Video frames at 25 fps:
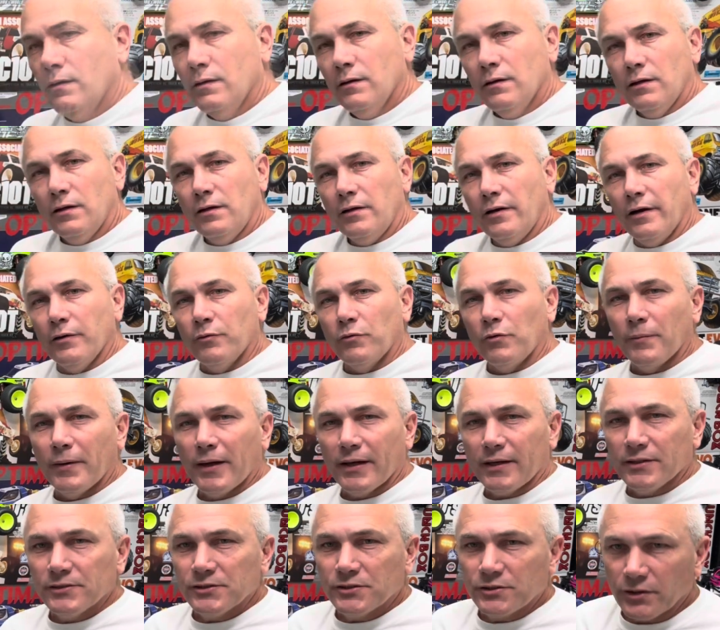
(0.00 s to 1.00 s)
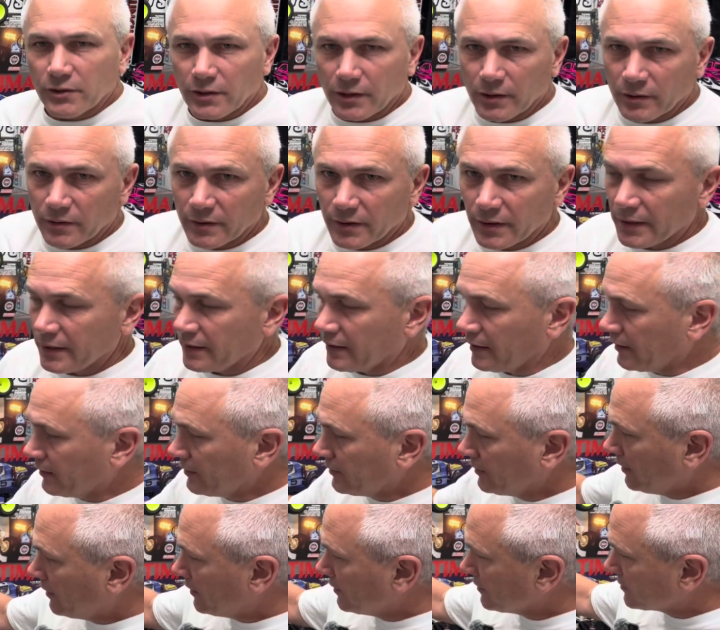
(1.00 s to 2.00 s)
All right, we're back in Studio A, and
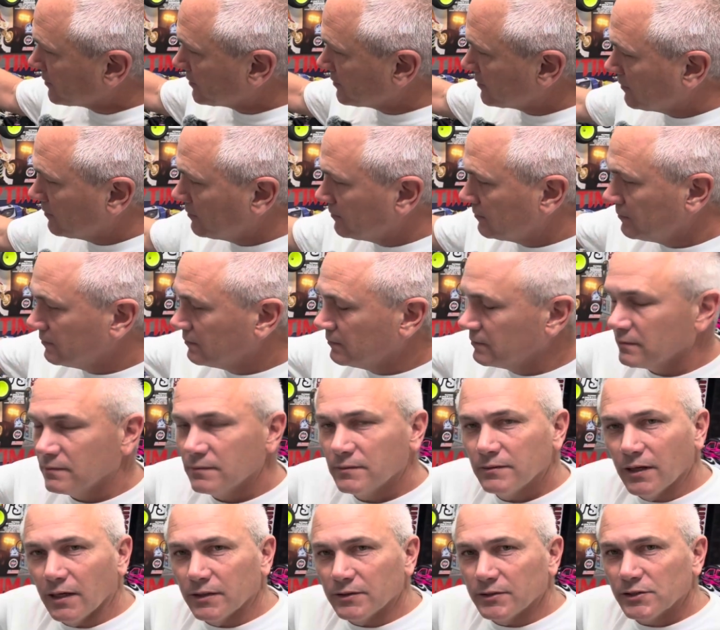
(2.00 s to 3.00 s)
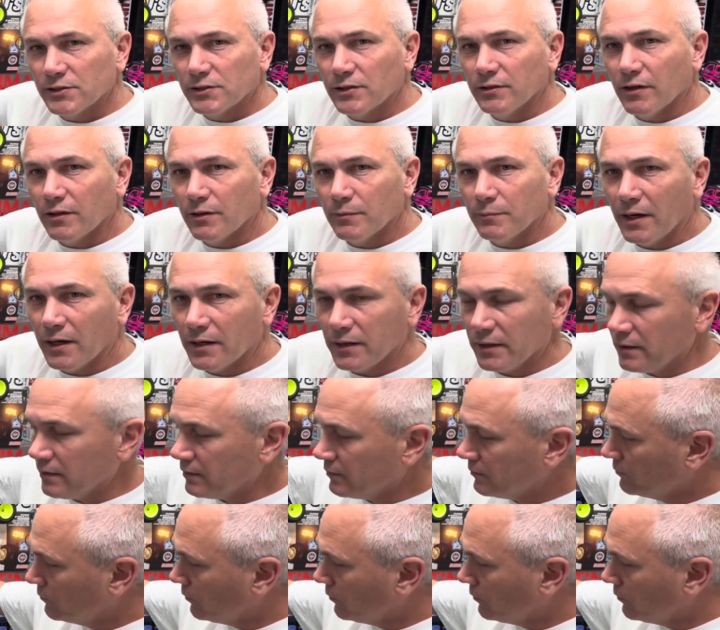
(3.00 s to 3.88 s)
yes, not just another body.